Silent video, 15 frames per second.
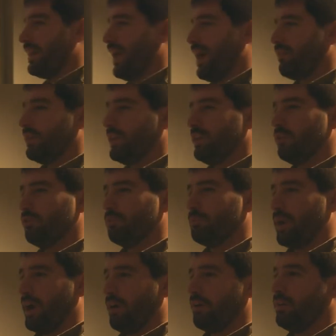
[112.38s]
to have a yield
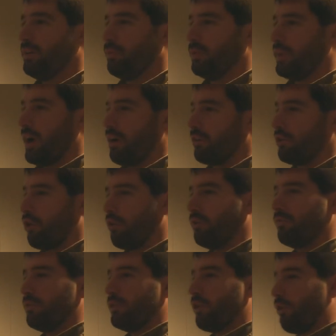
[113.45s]
parity with our
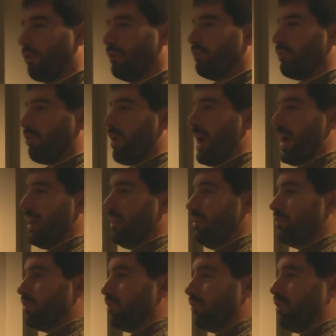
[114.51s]
current
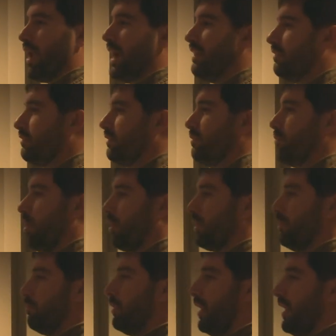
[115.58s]
varieties or varieties in the
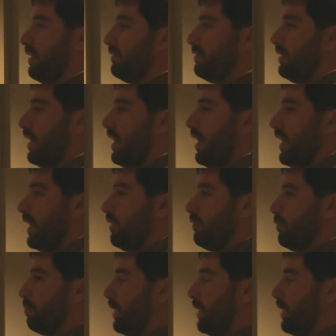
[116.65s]
marketplace. If you